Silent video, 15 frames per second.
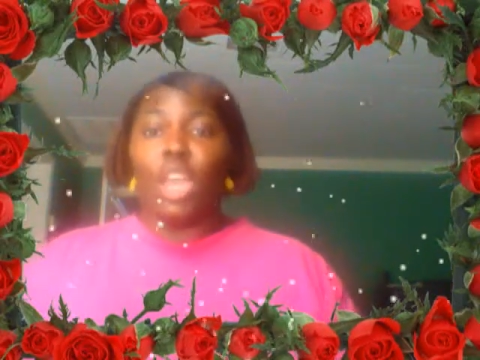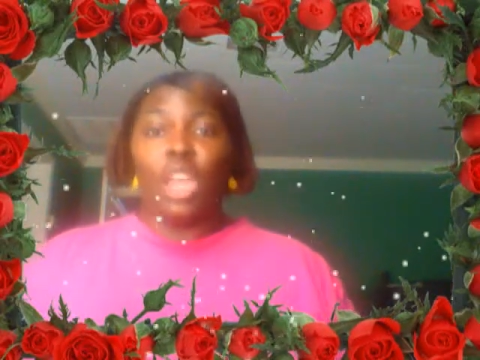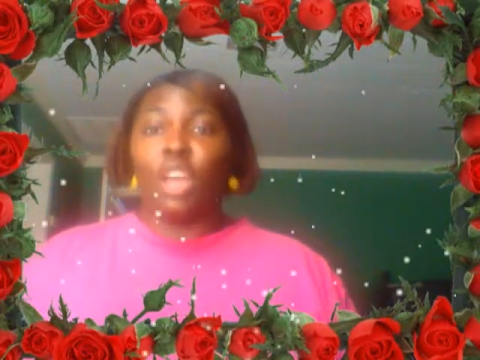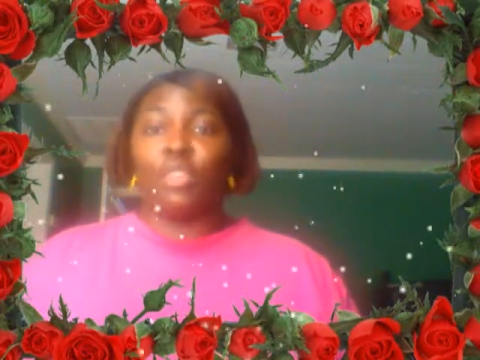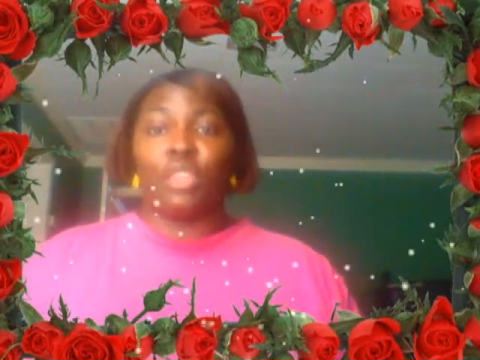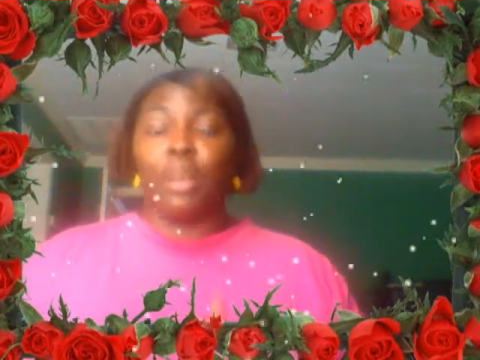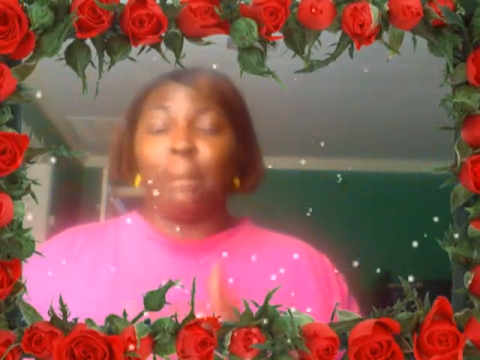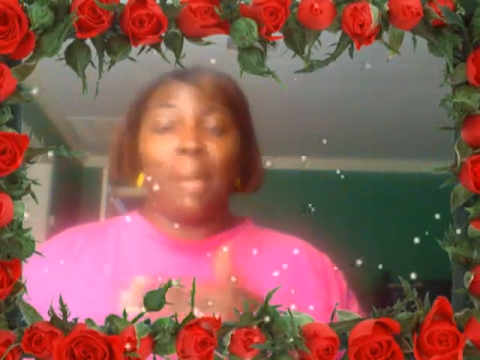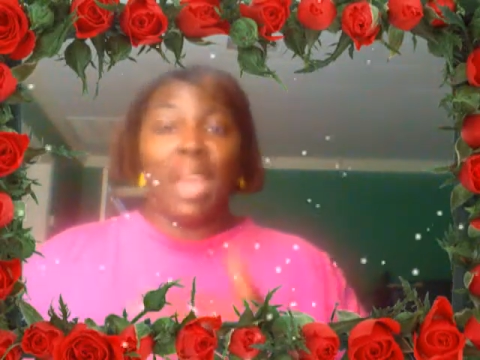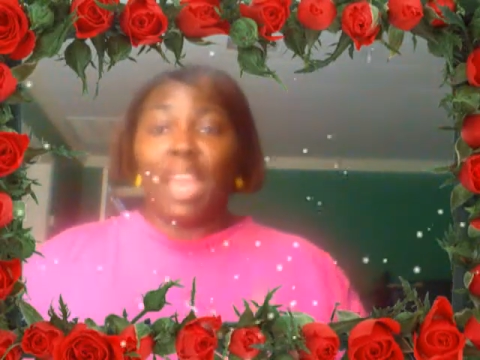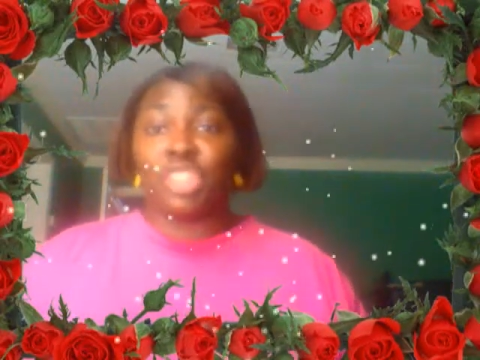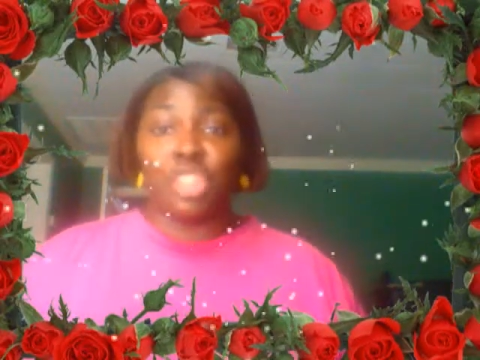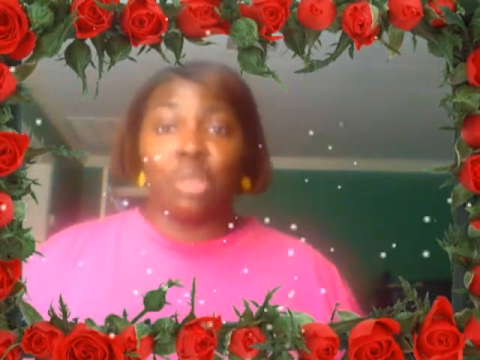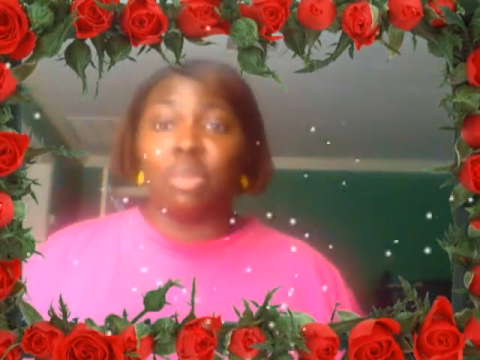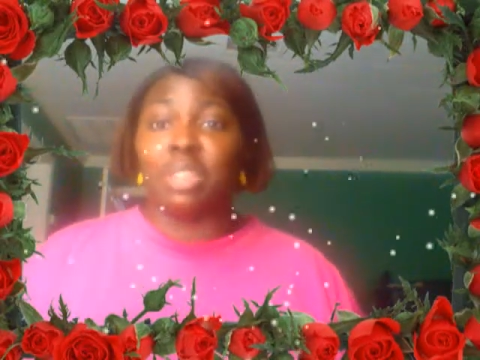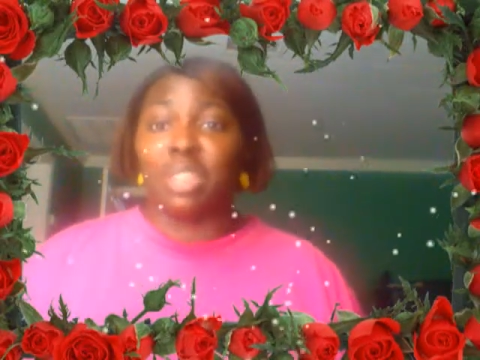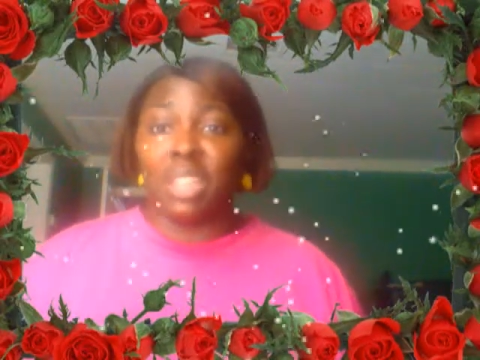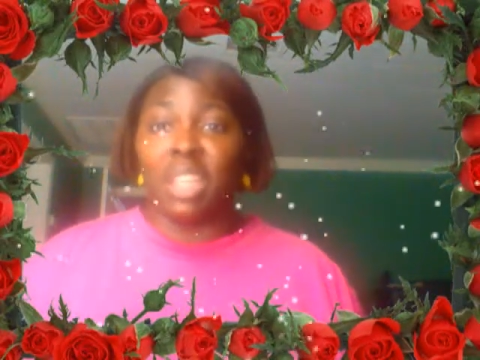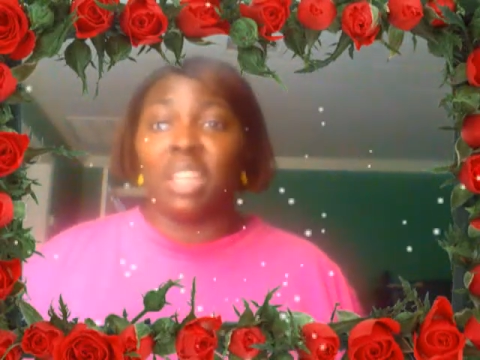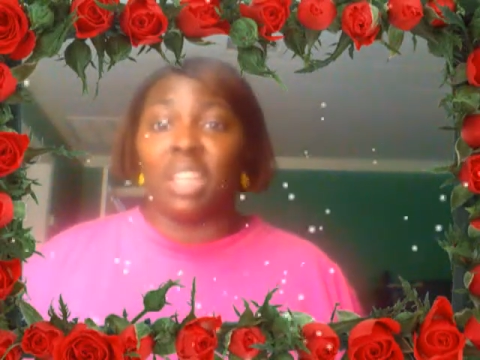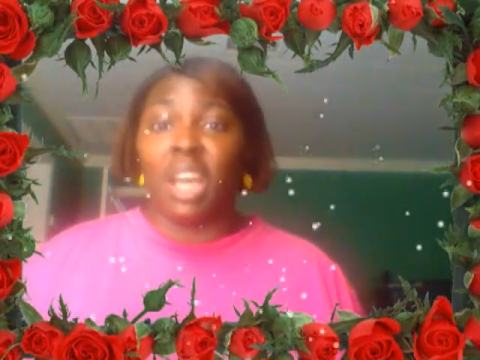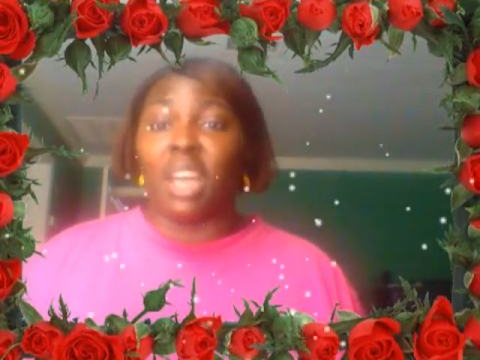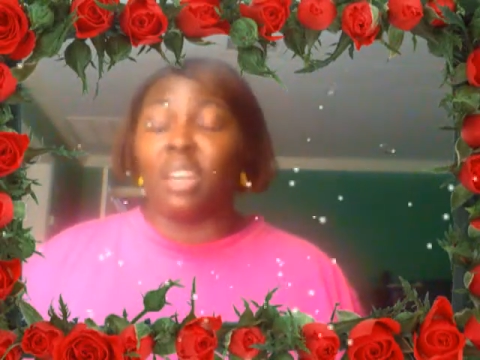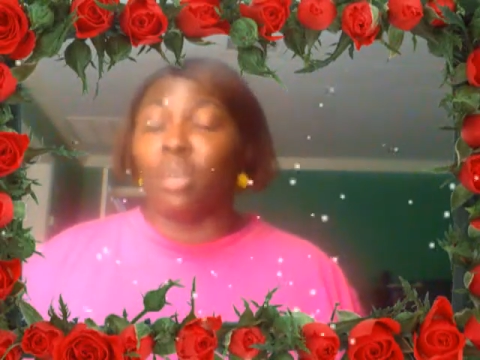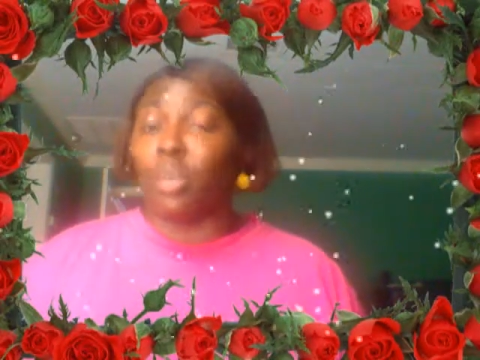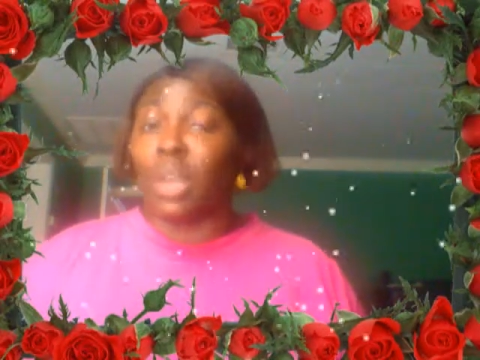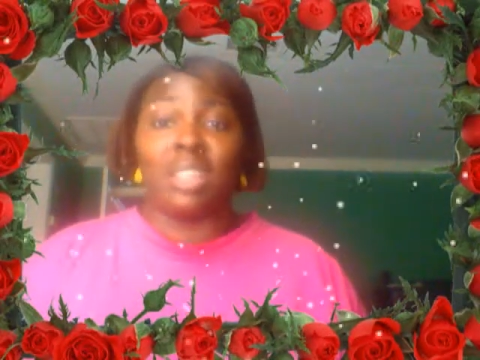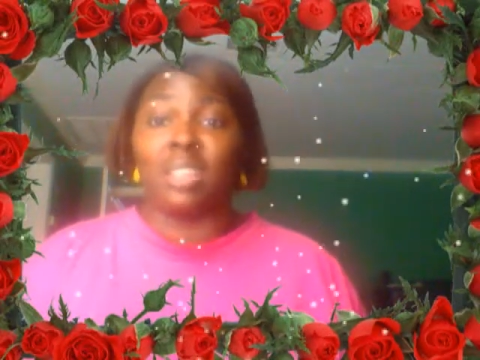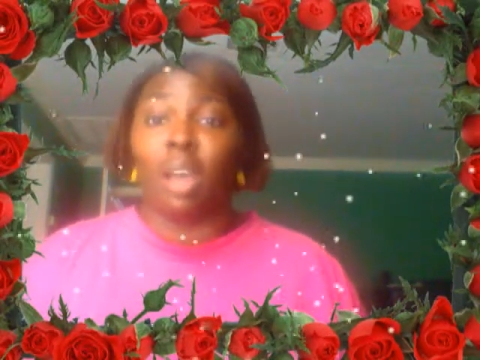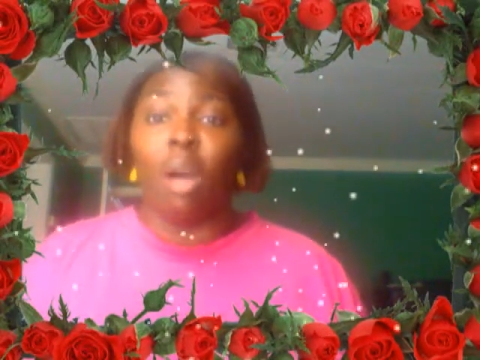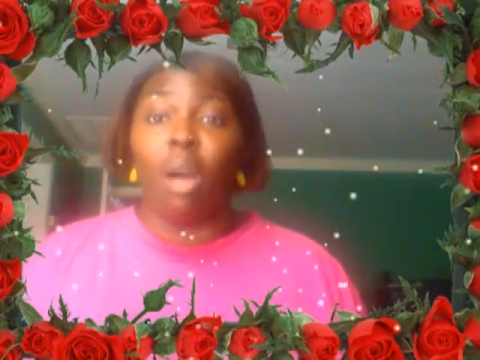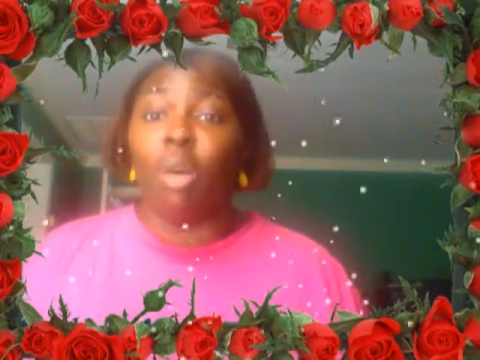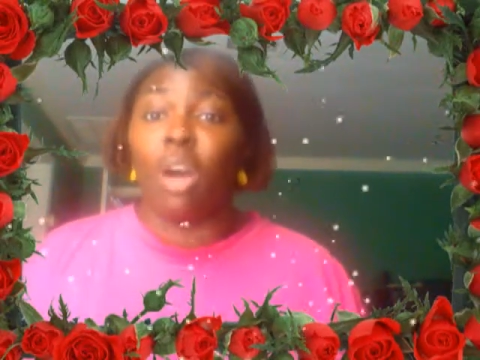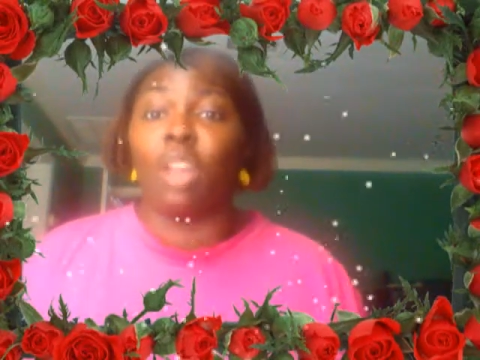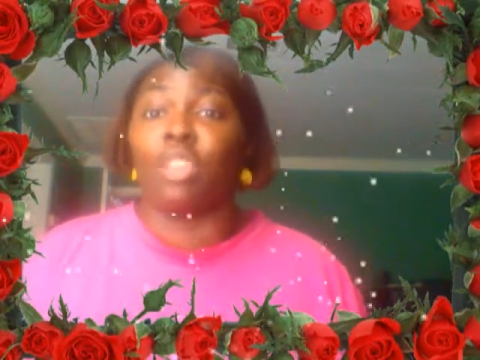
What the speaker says: if the man she was sitting under really told